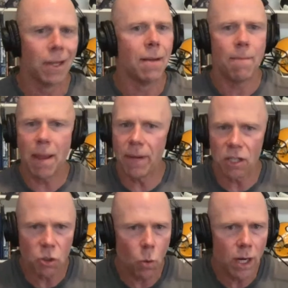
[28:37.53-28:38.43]
maybe a
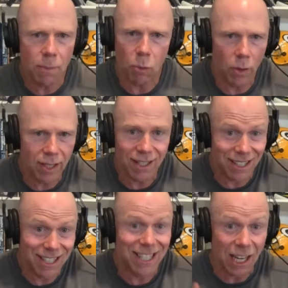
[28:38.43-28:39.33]
20-point
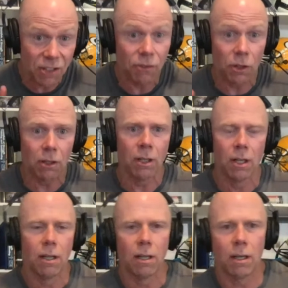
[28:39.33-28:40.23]
successful
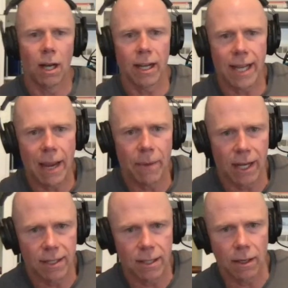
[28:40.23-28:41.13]
game
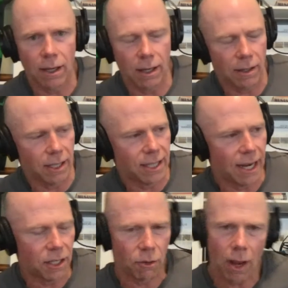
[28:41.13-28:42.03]
against the
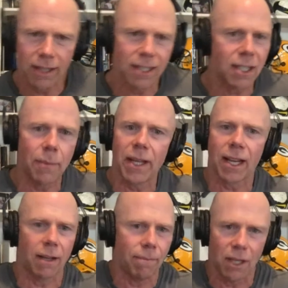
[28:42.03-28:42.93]
Saints. So it's just going to be like
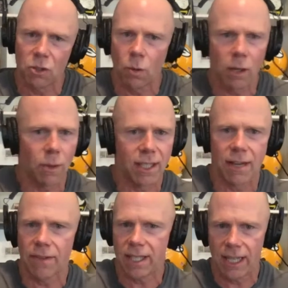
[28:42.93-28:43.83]
a
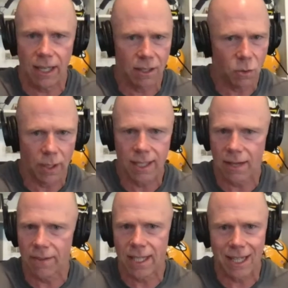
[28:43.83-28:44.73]
21-17,
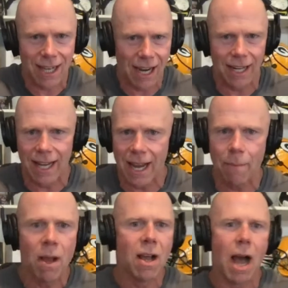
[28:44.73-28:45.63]
20-17 kind of game.
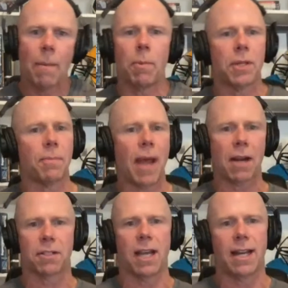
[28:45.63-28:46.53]
I'm going to put the
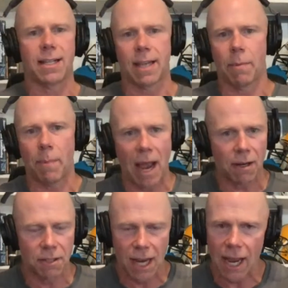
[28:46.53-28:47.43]
Packers ahead because I'm a
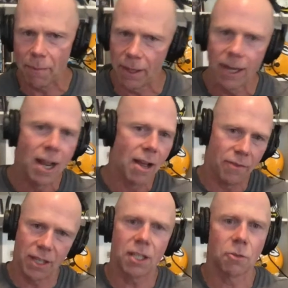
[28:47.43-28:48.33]
Packers guy, but
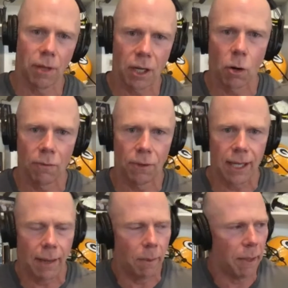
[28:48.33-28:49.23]
This is really a coin flip
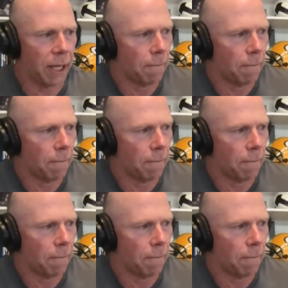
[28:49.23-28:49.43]
game to me.